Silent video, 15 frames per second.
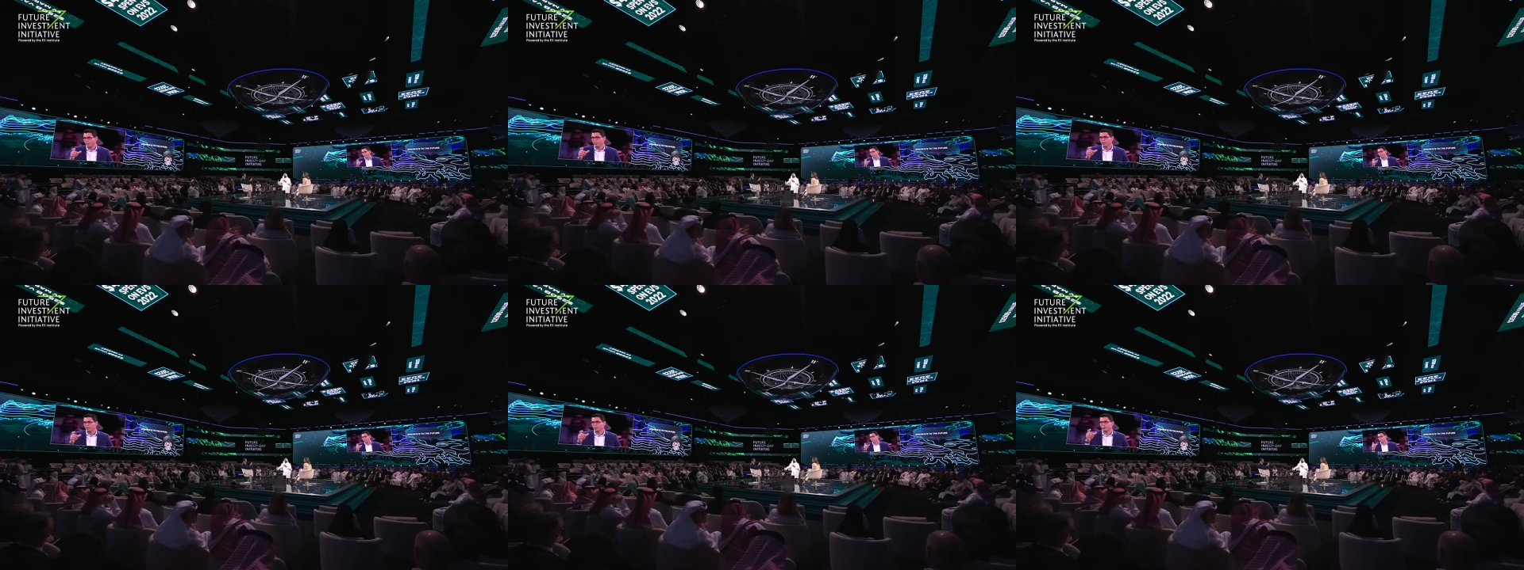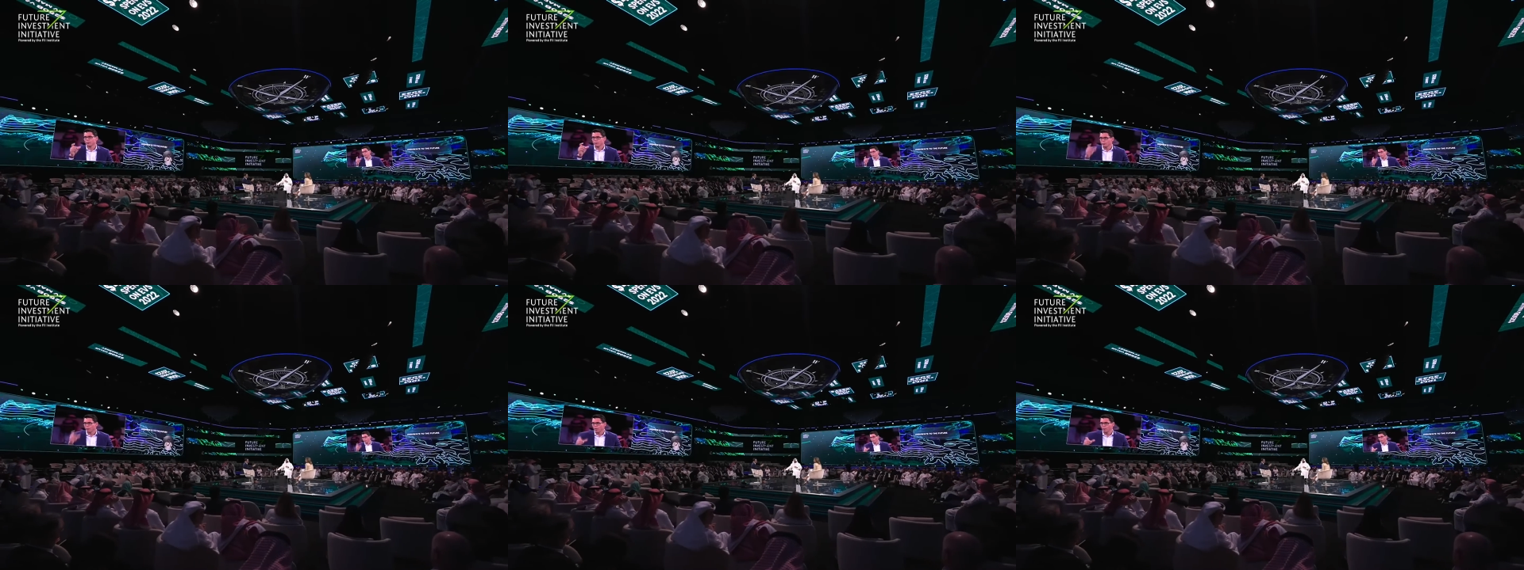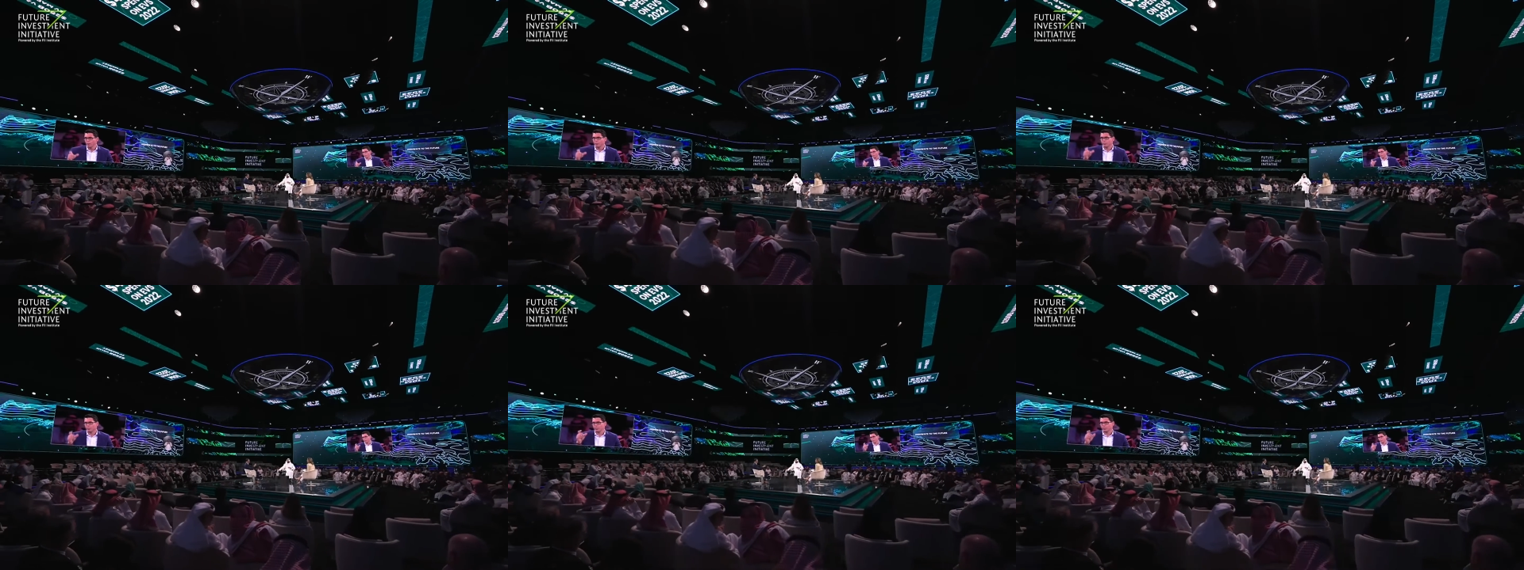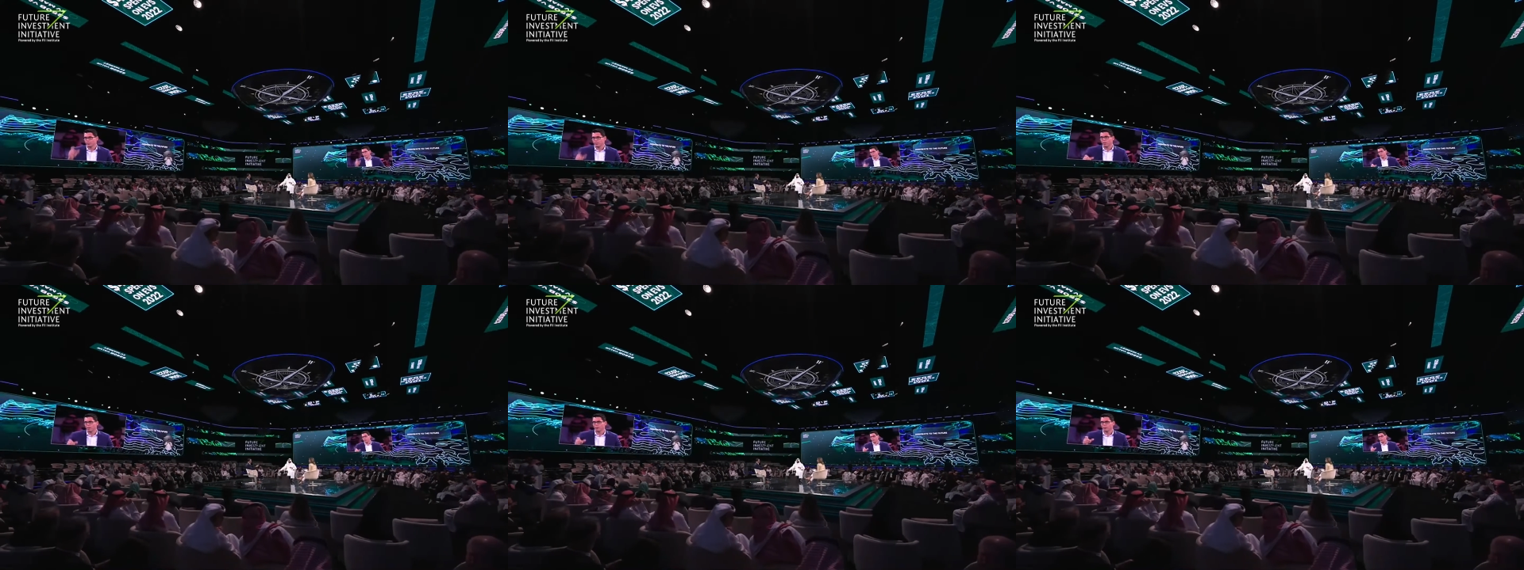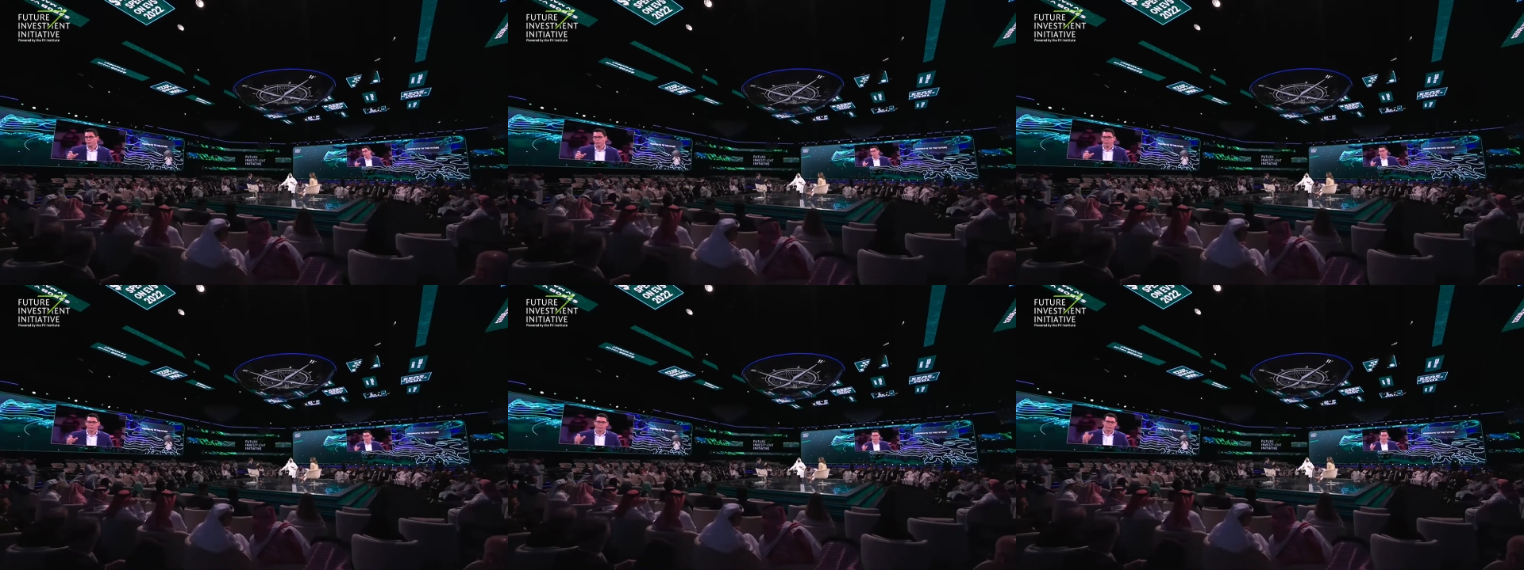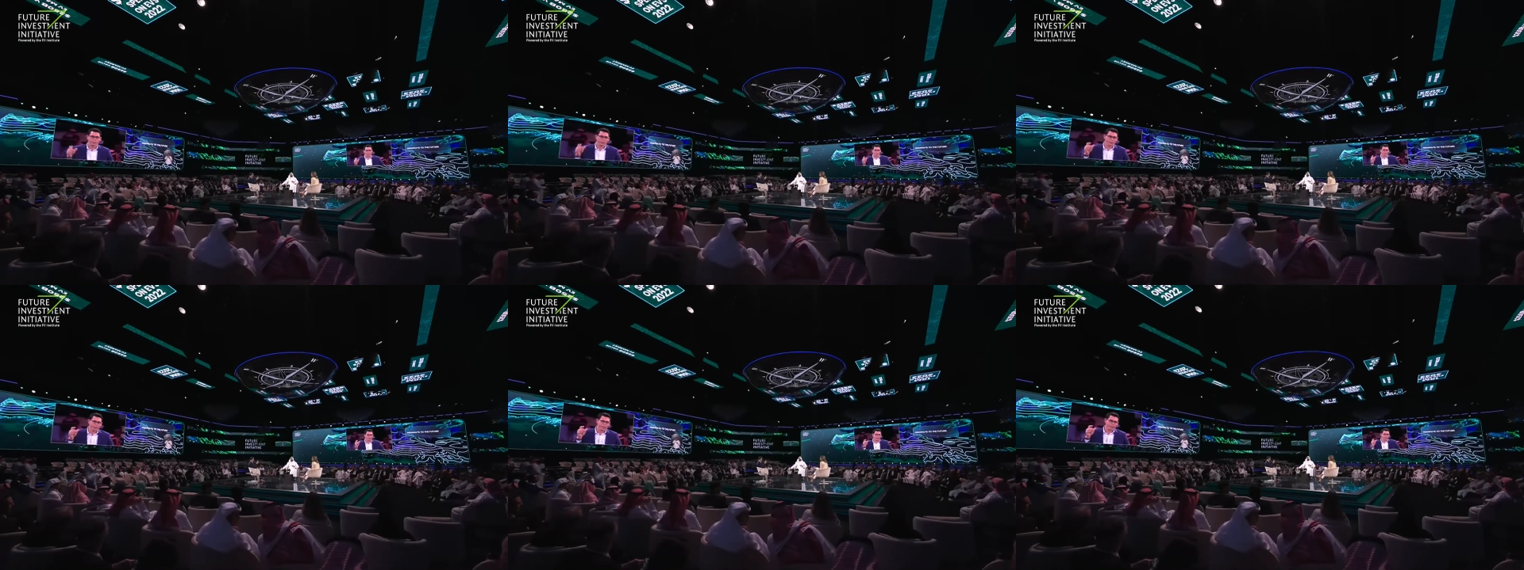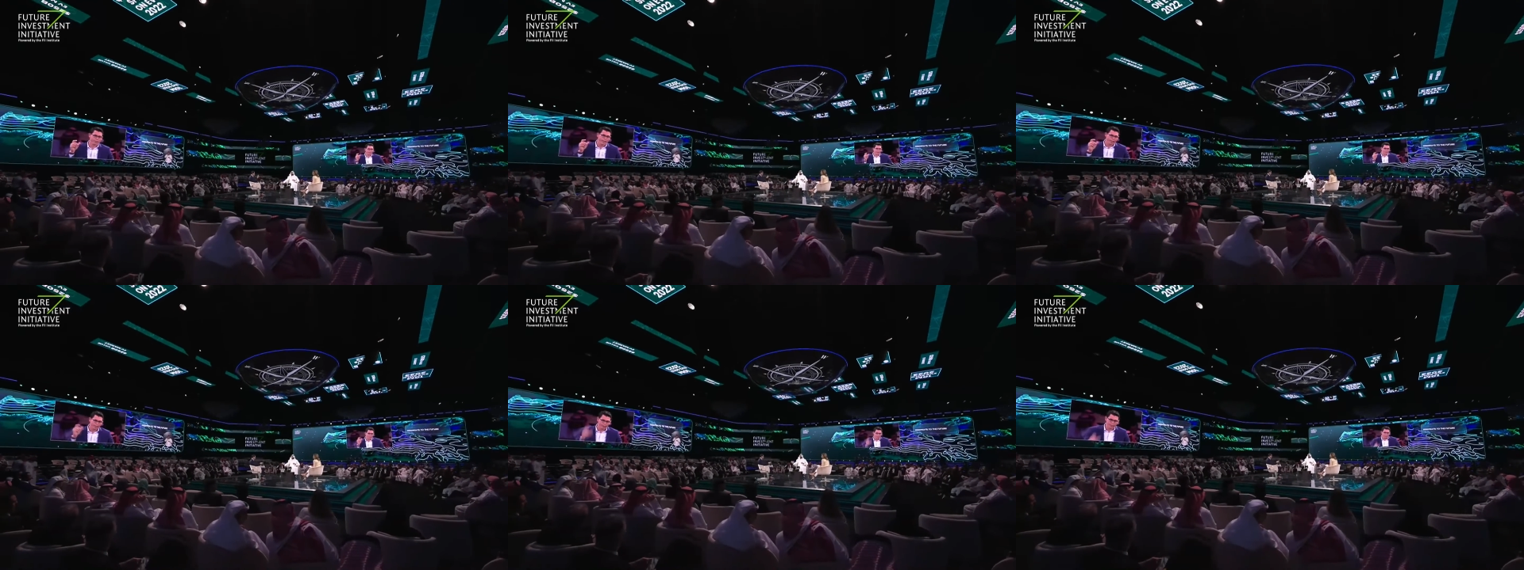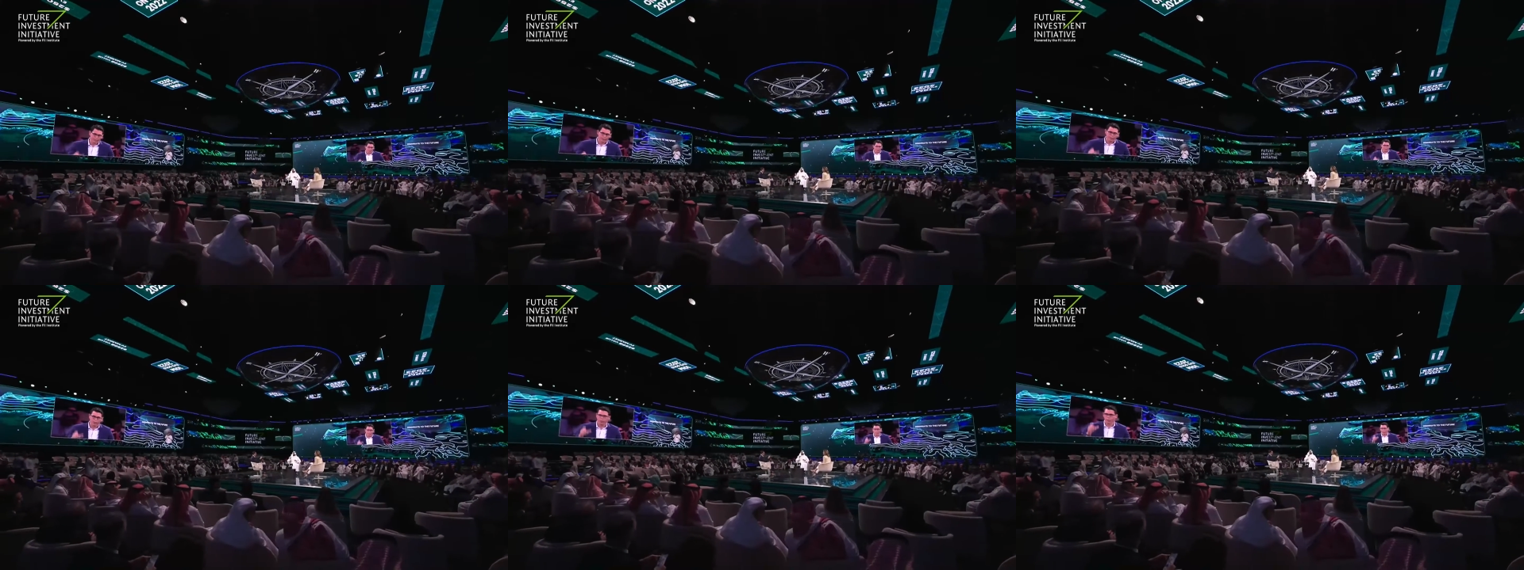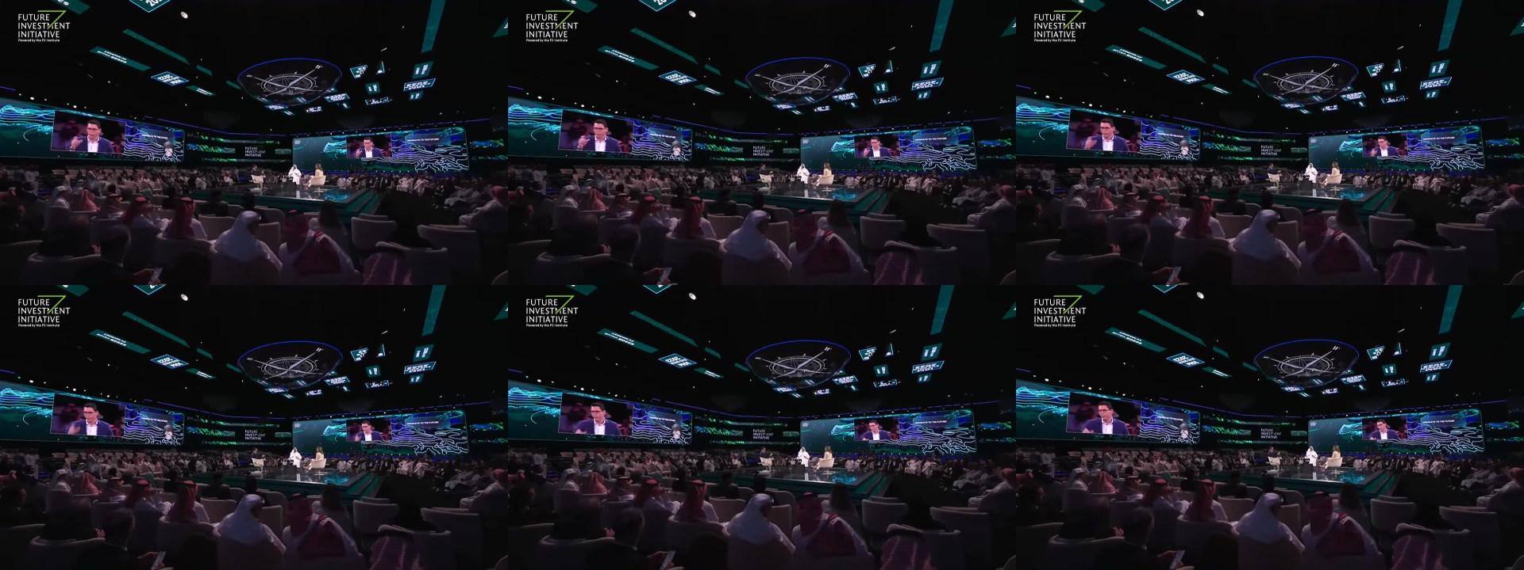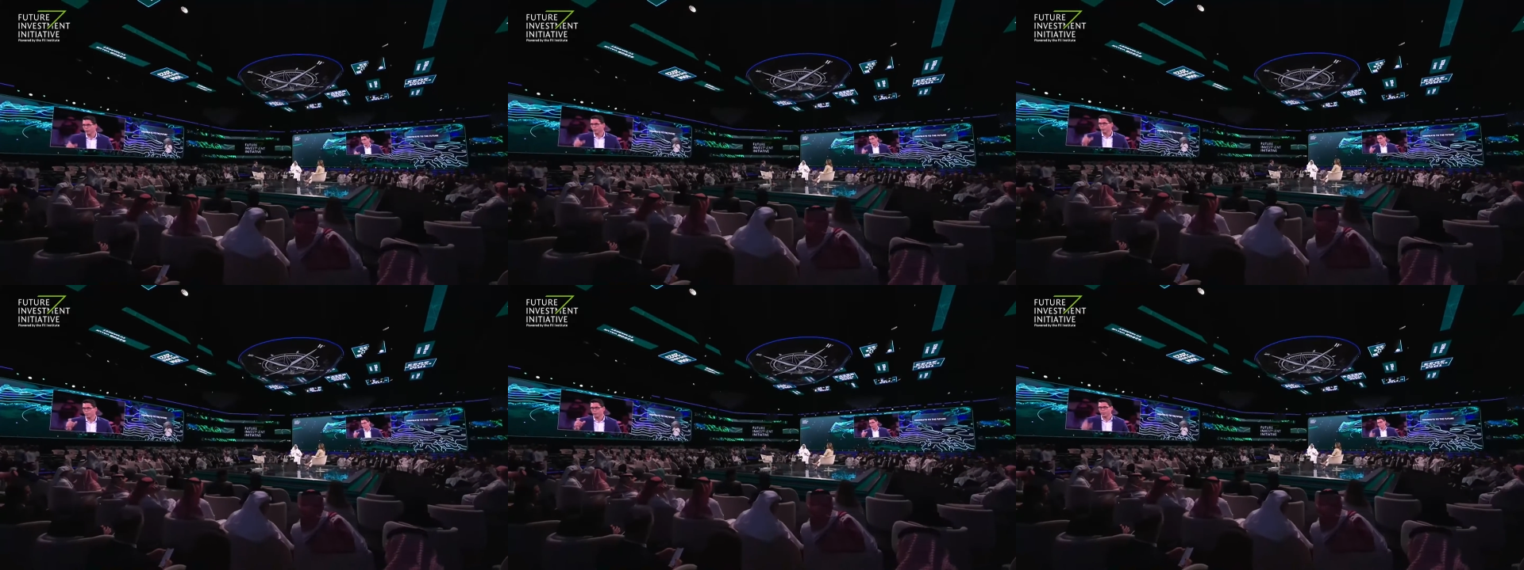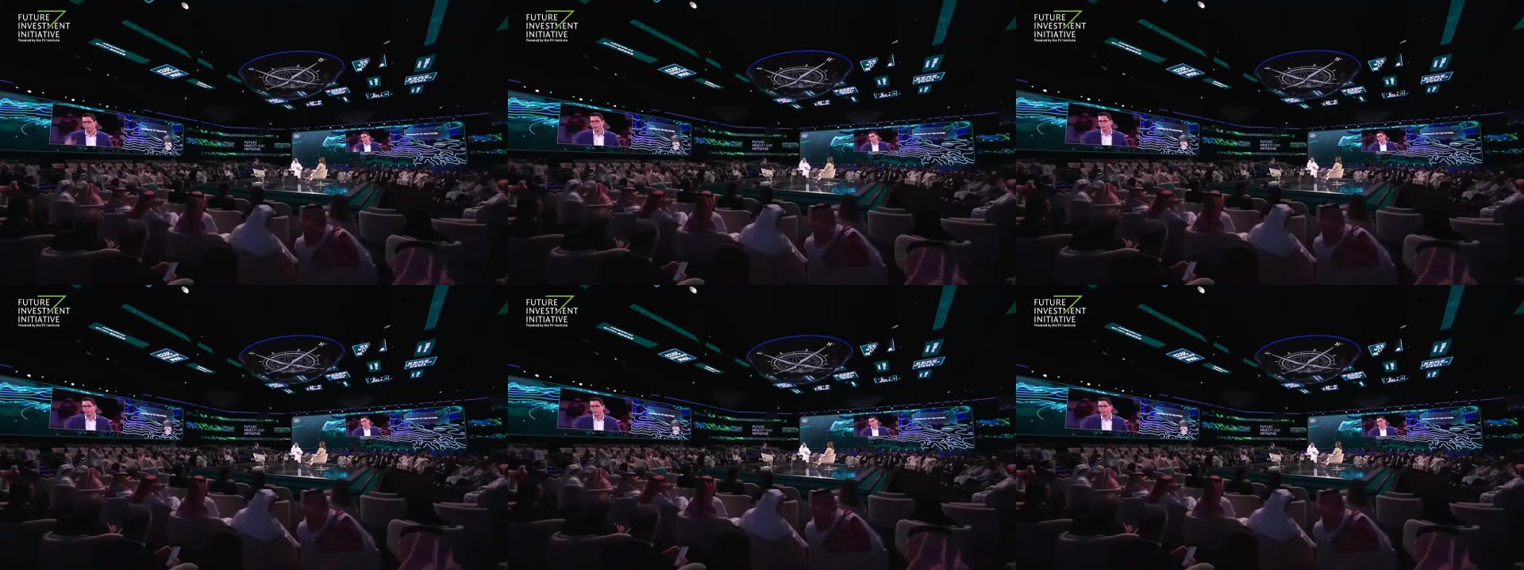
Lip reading: Nobody's mouth can be seen.